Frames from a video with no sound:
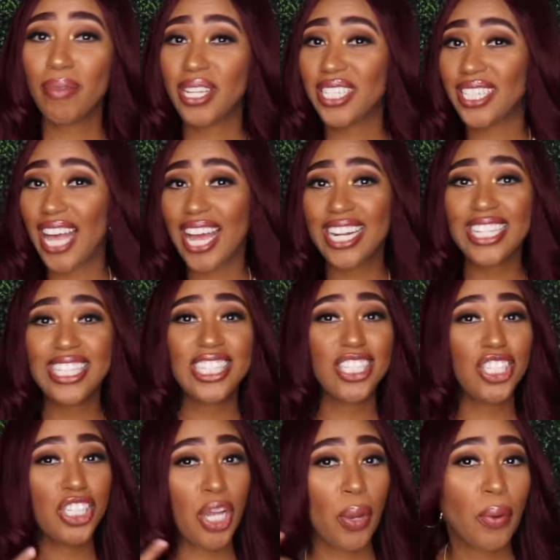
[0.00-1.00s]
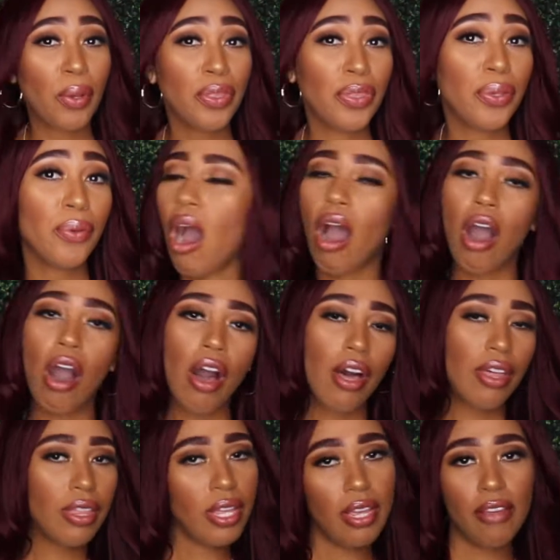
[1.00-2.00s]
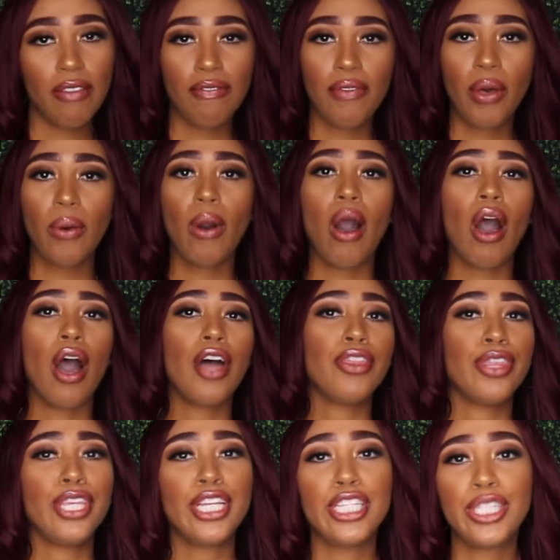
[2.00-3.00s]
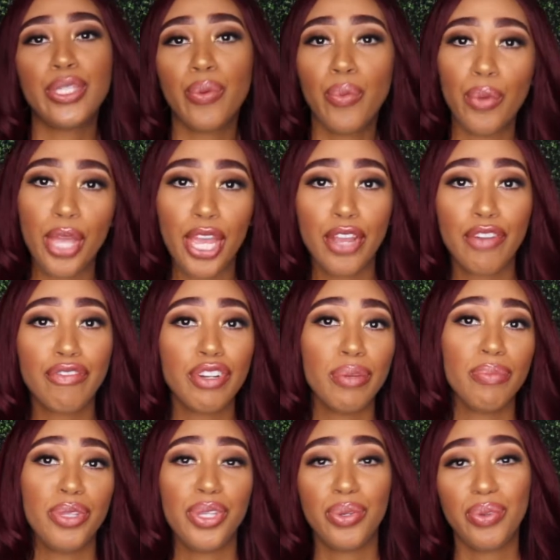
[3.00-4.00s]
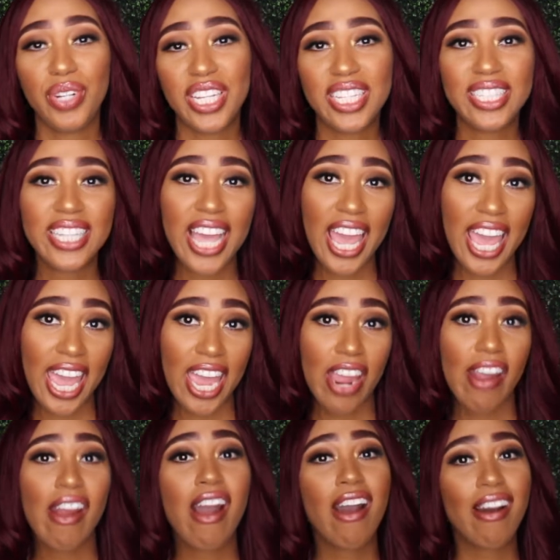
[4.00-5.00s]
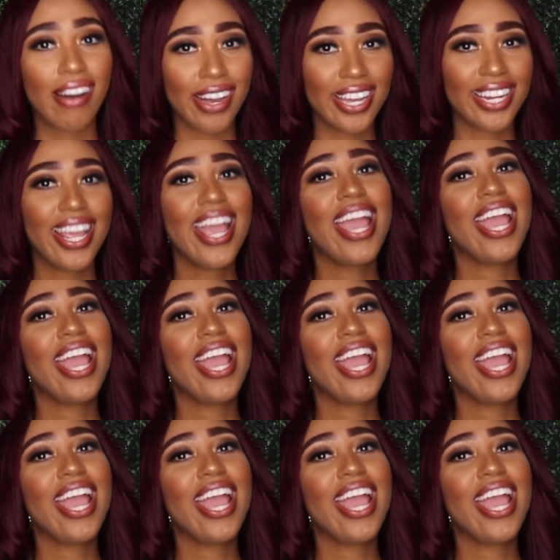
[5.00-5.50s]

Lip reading: excited to share with you all the info on this wig from Unice Hair on